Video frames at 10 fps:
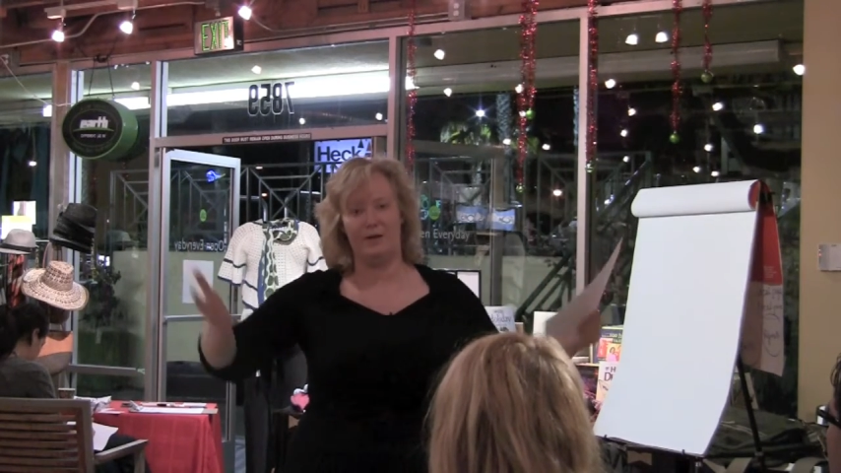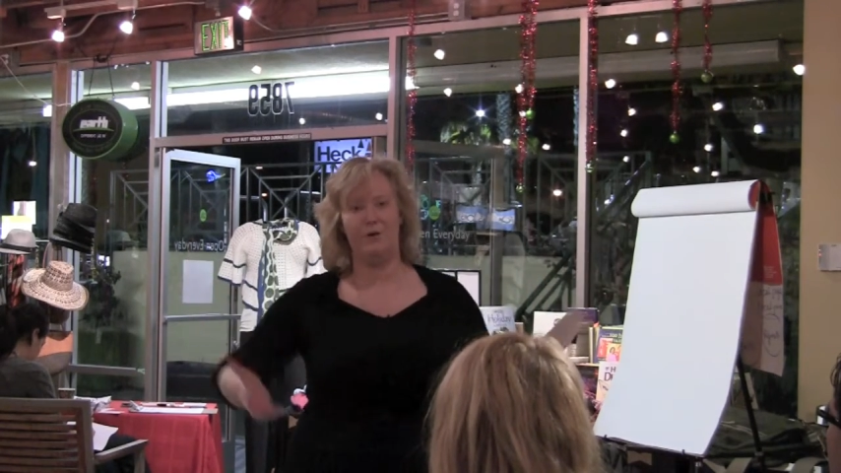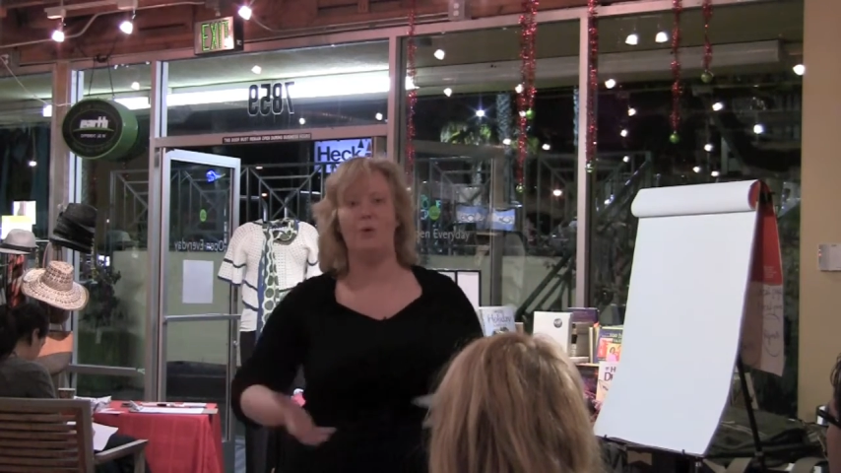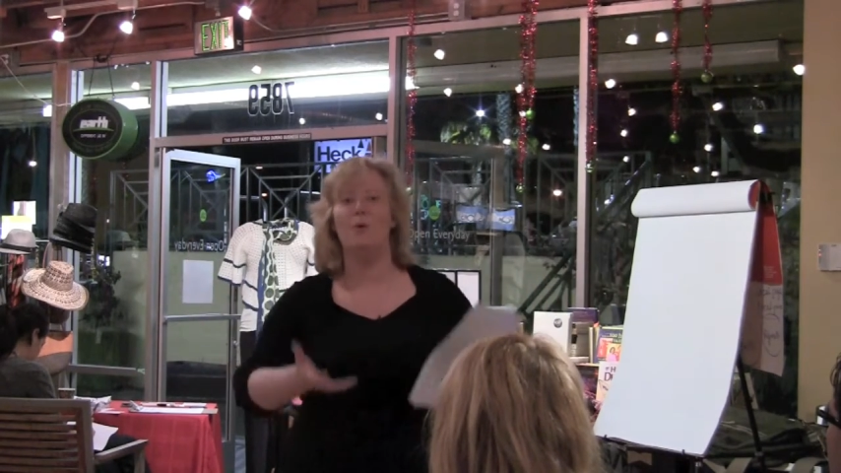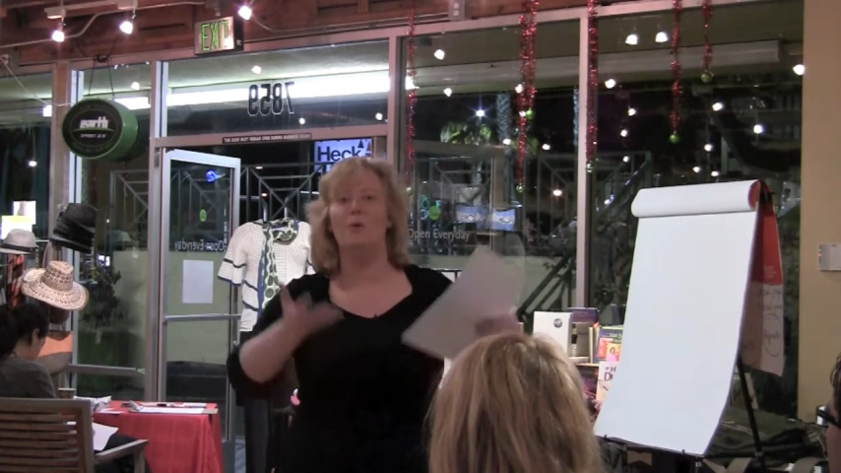
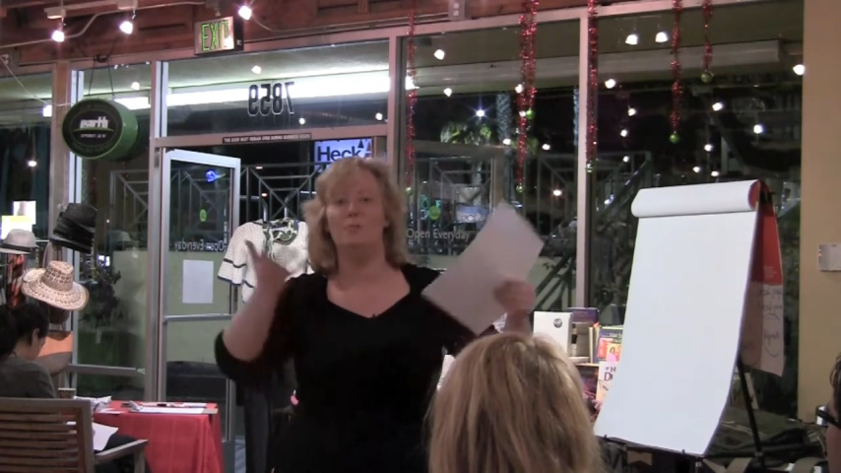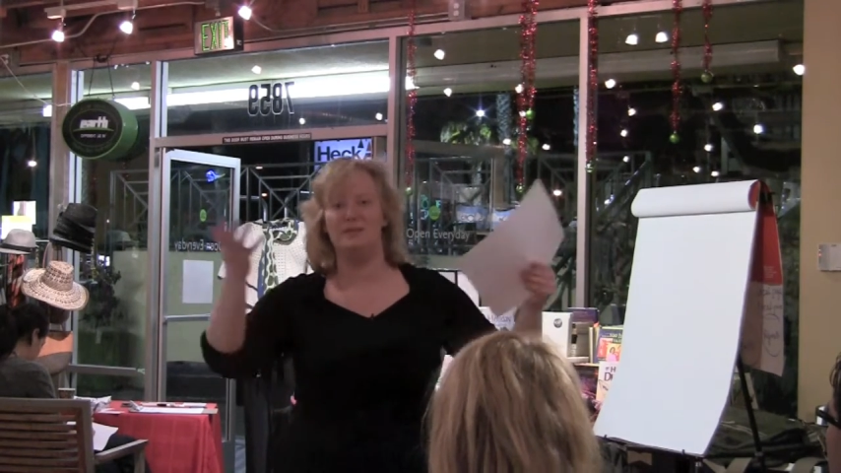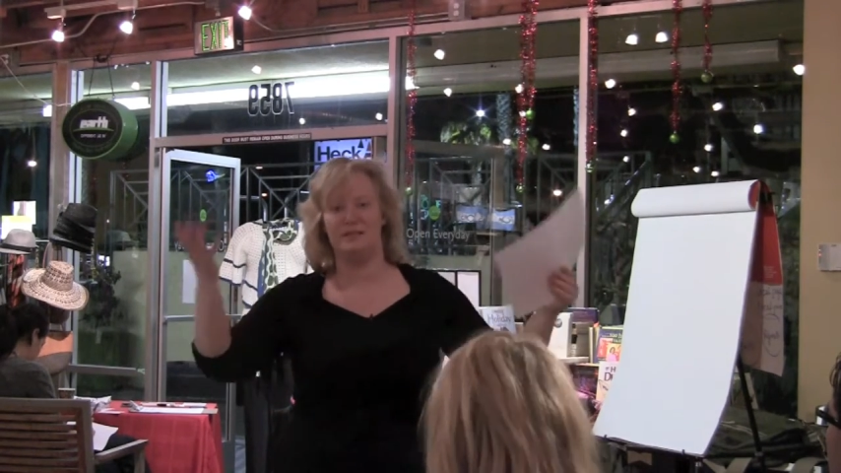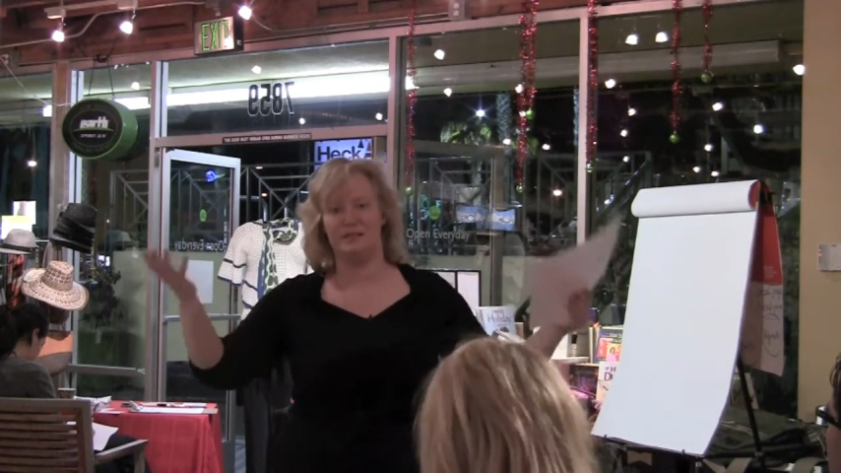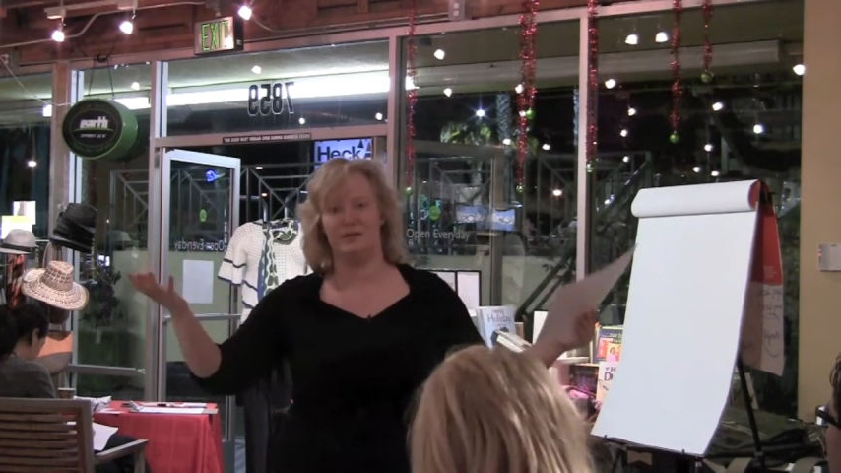your whole
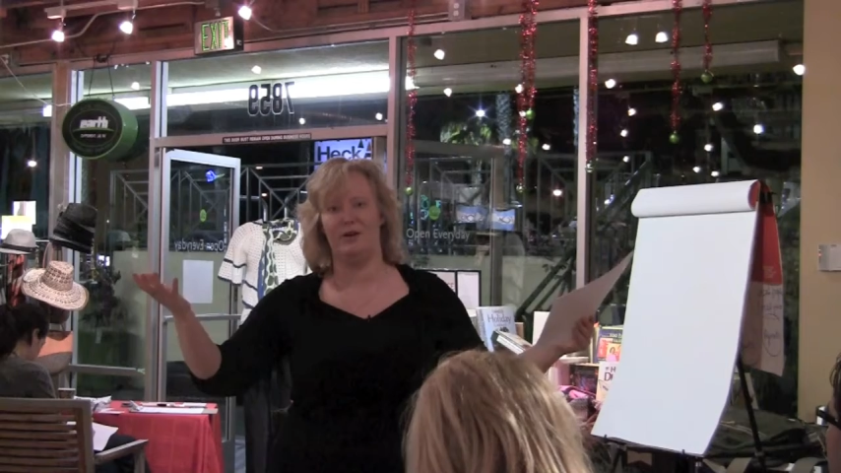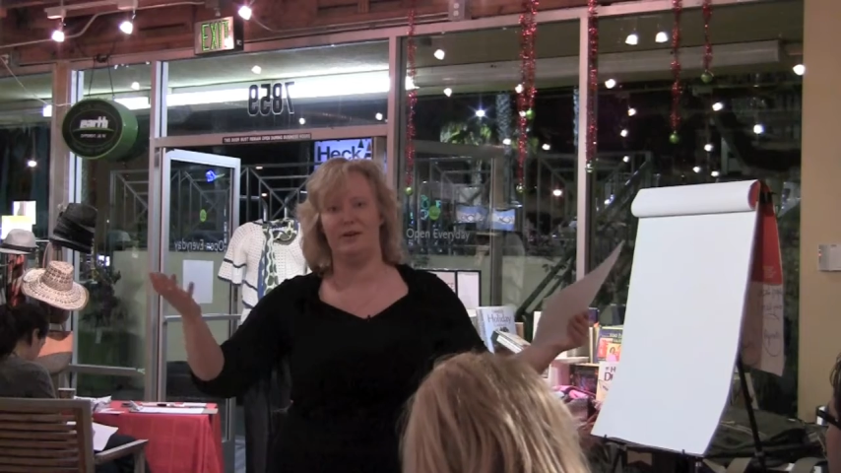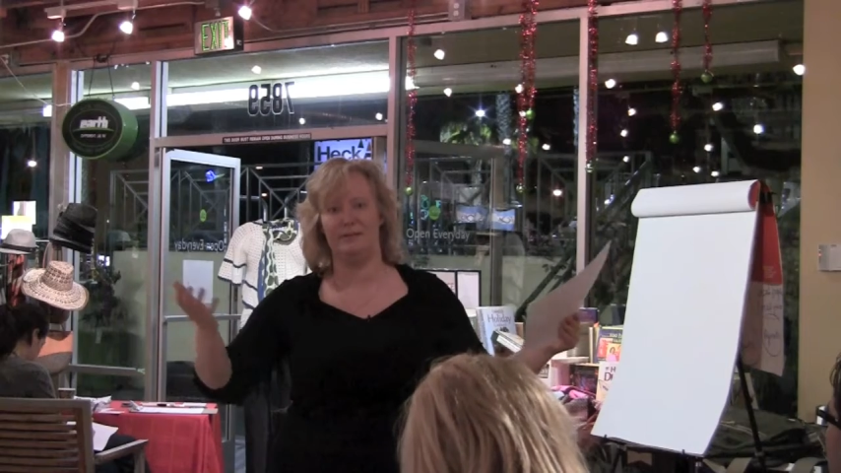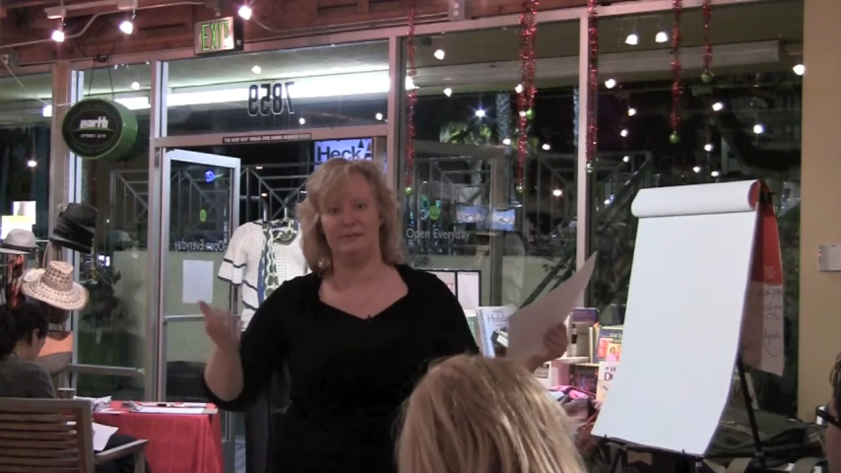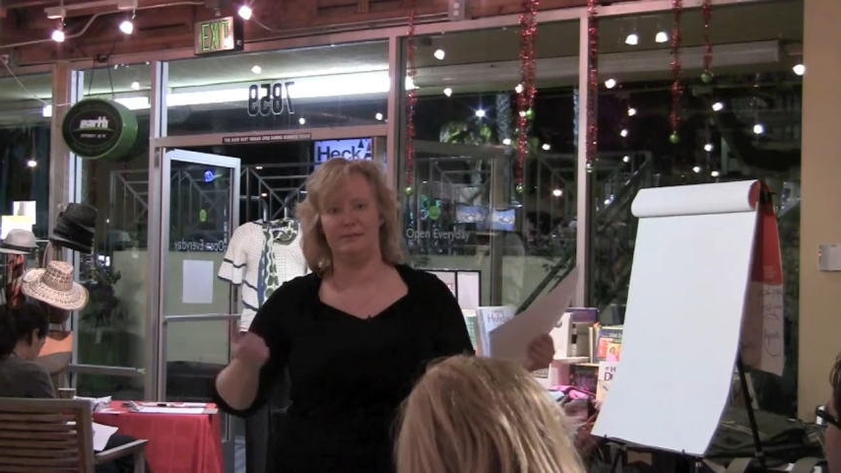business on
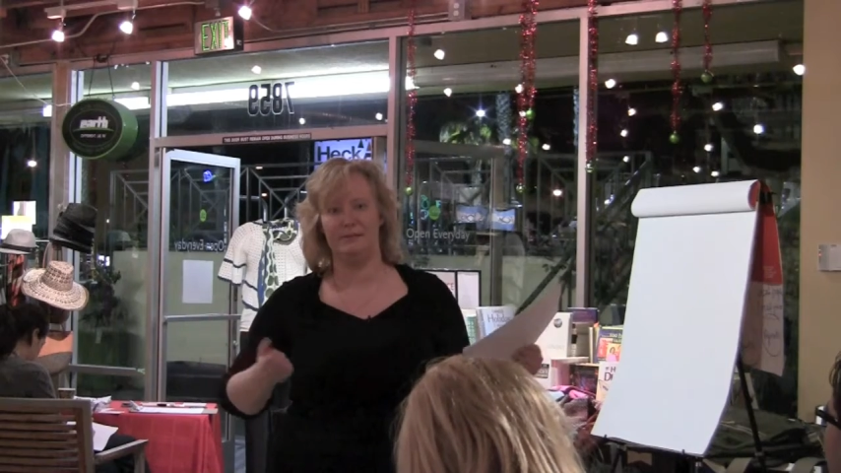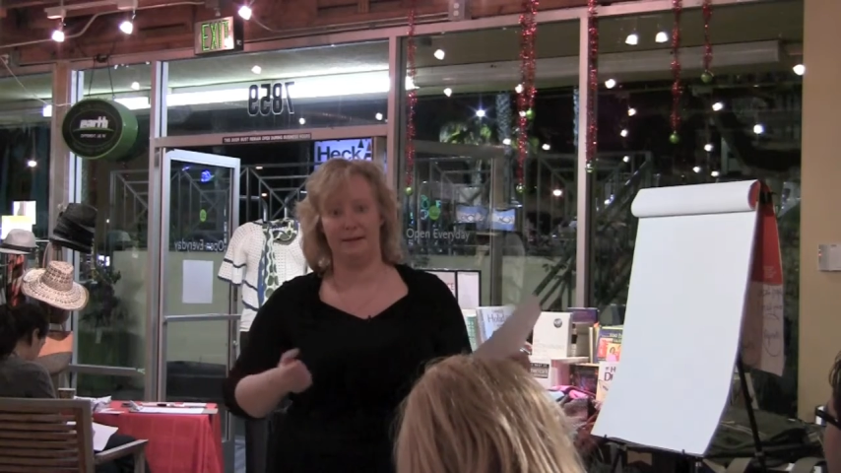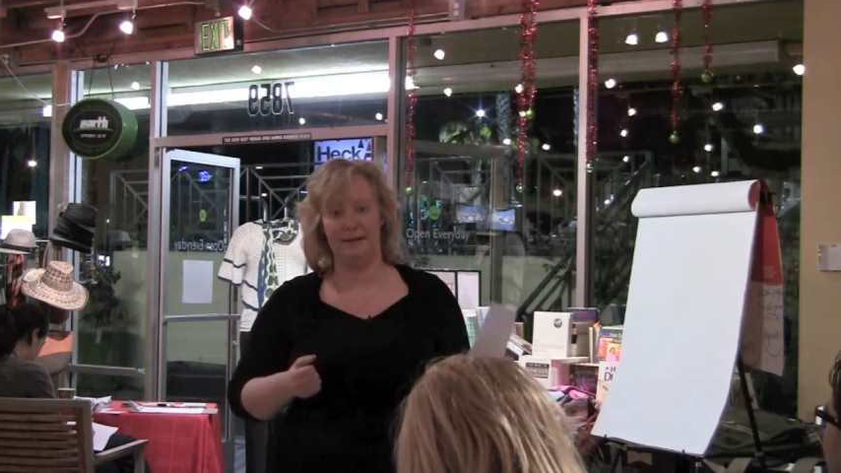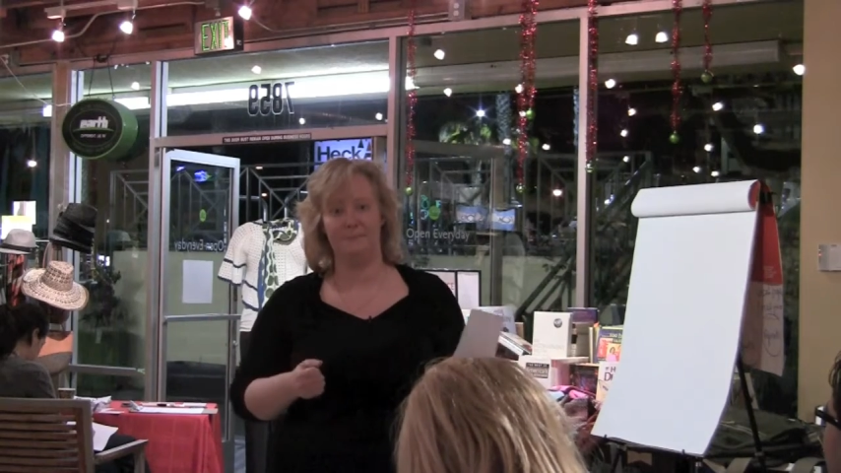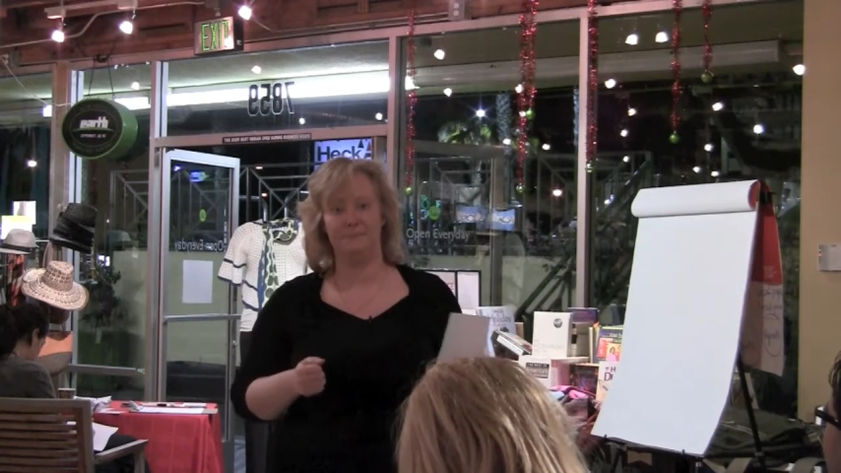it,
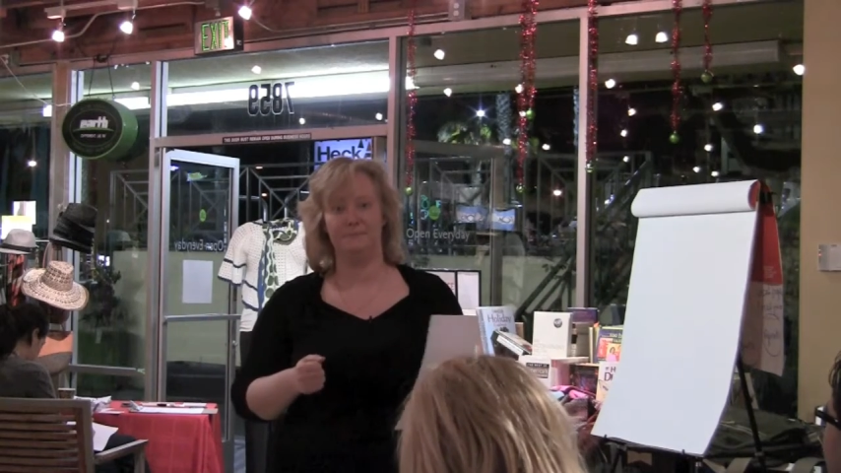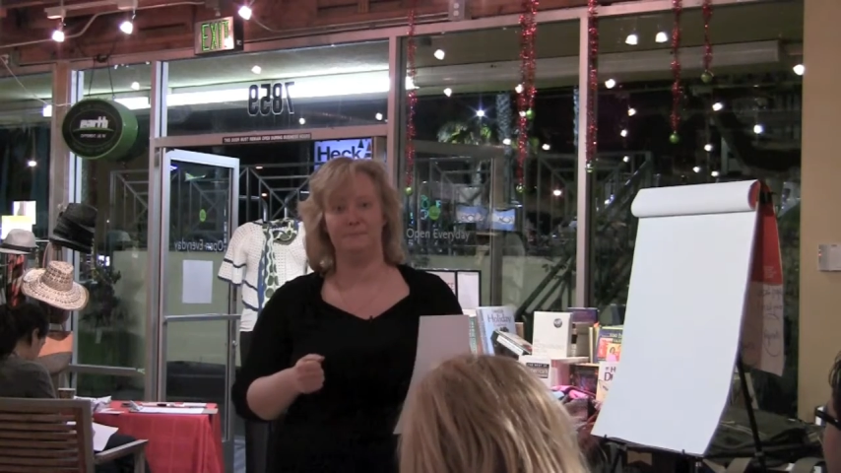right?